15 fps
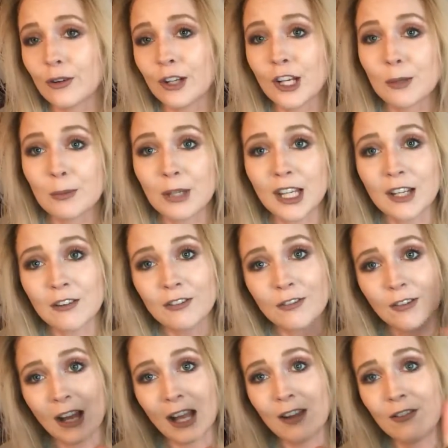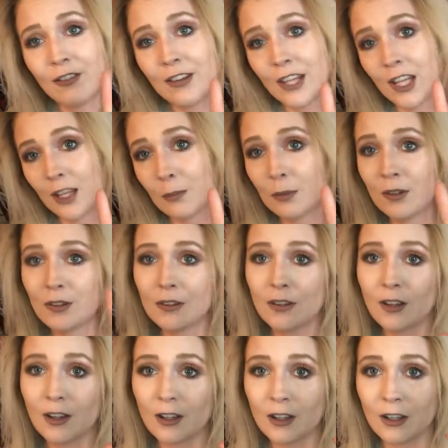going to be five
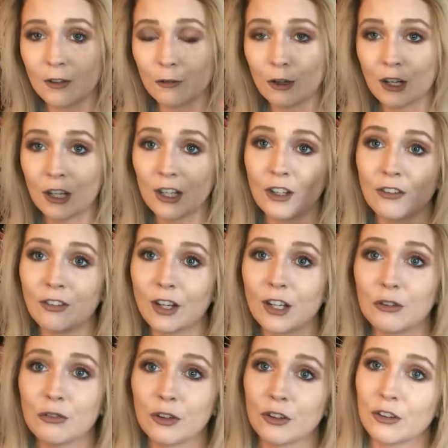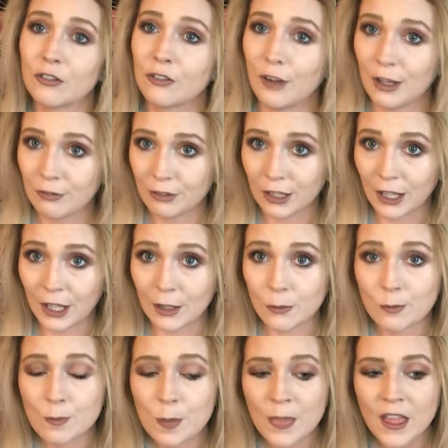tips on running your very first
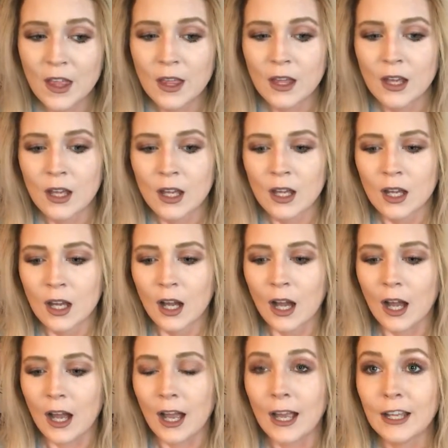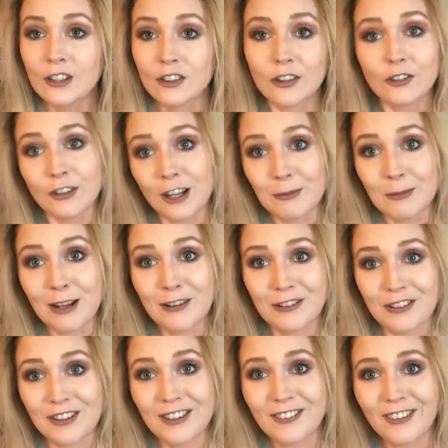5K. I just ran my
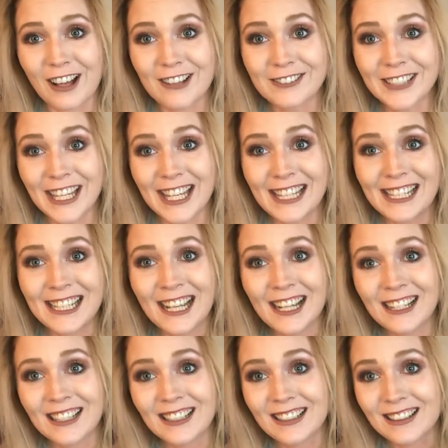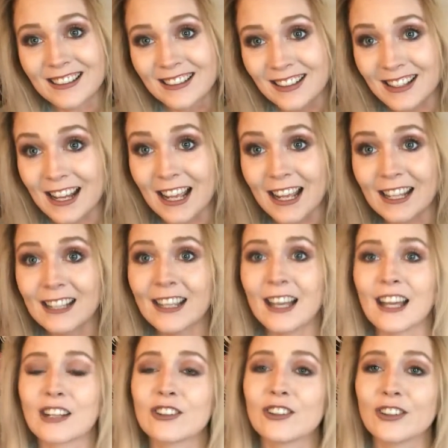first 5K today
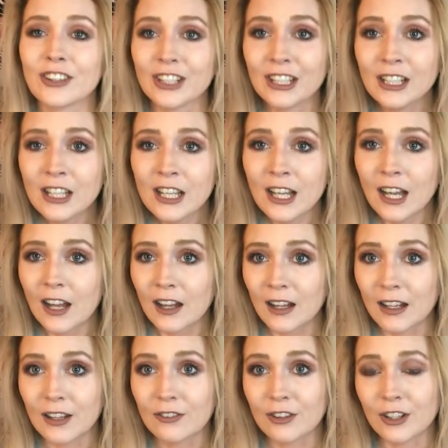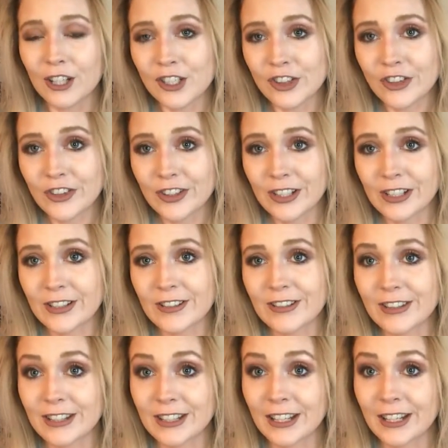actually. Uh, if you're interested in
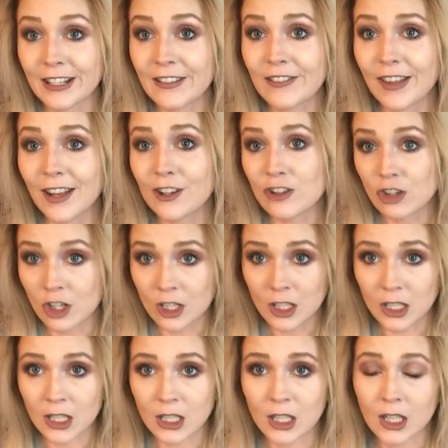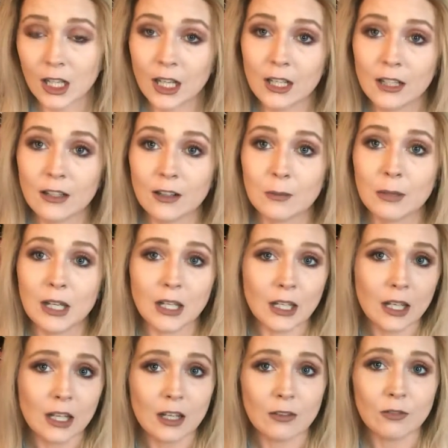seeing any of that journey, I did make
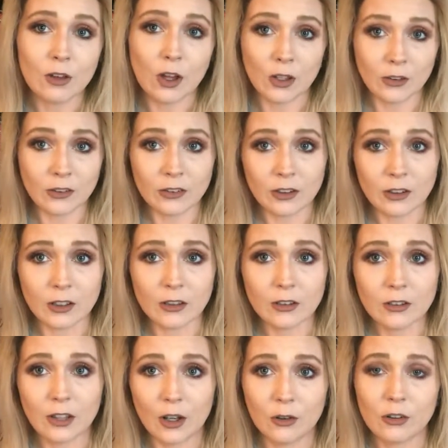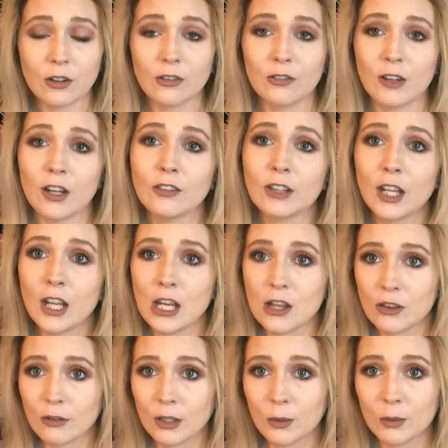a vlog series, Couch to 5K
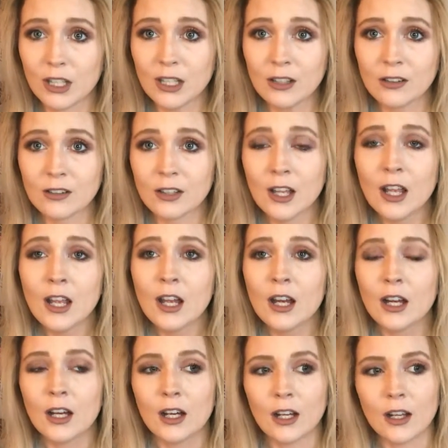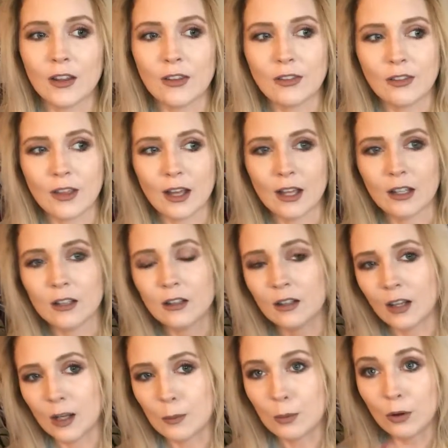in three weeks, uh, that
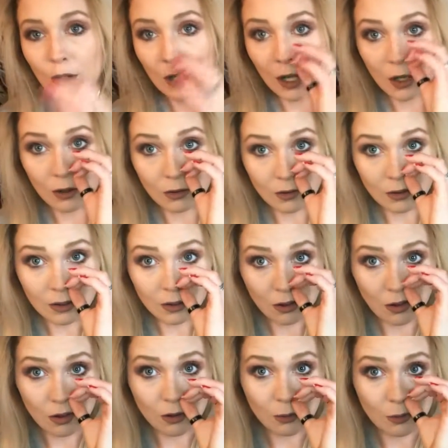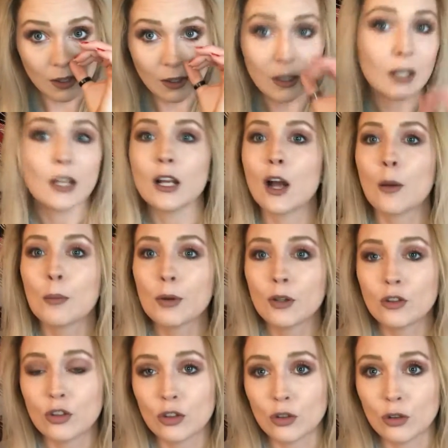I put out all the way leading up
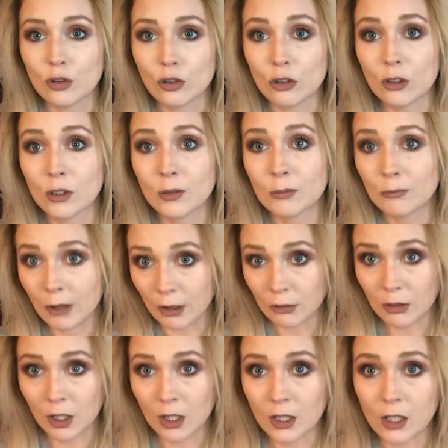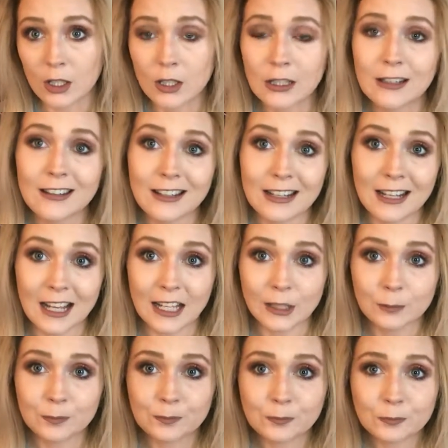to my run today.